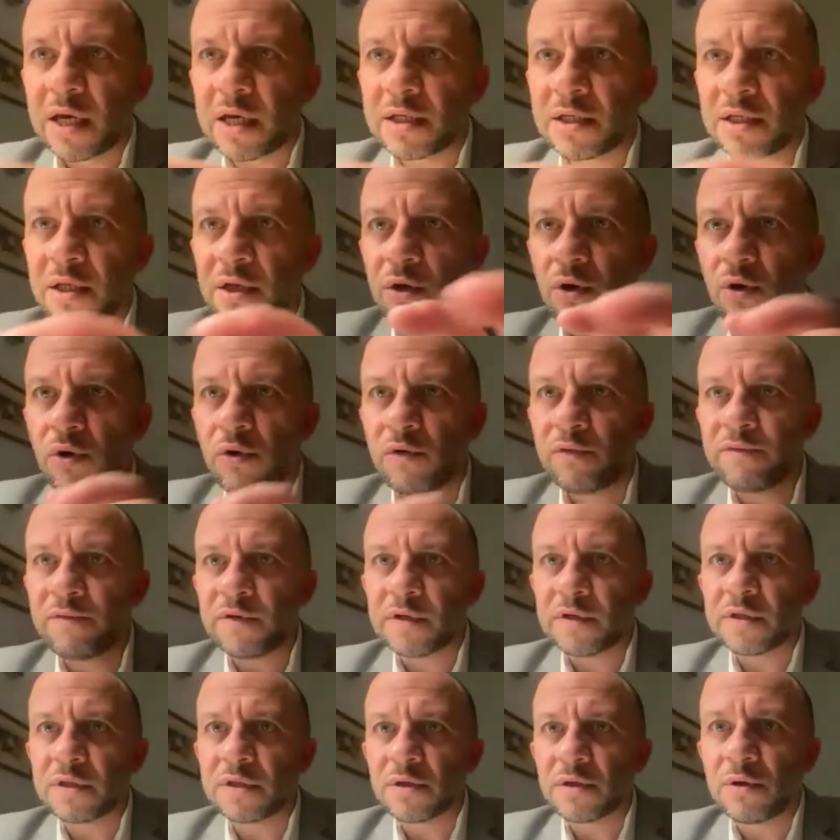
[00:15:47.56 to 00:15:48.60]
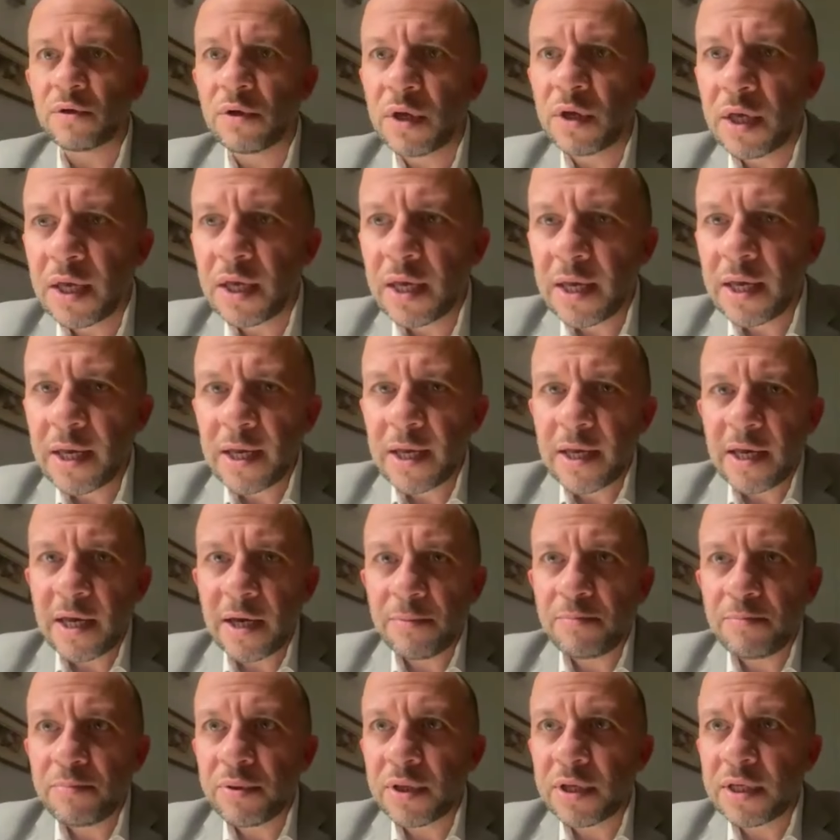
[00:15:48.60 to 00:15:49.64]
actually over, so
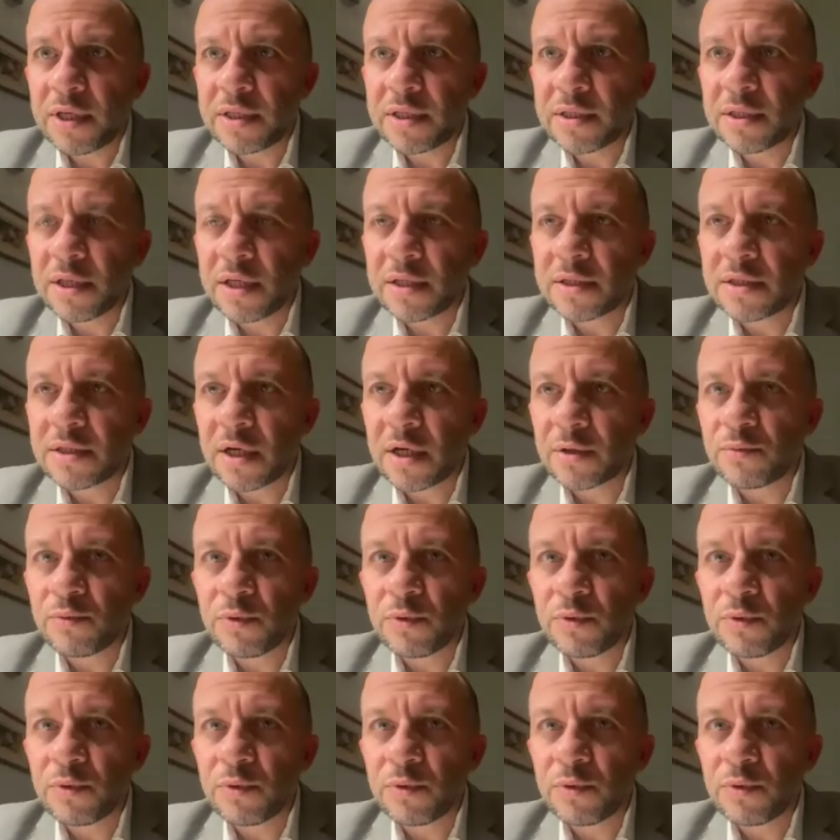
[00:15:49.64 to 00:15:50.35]
please let's start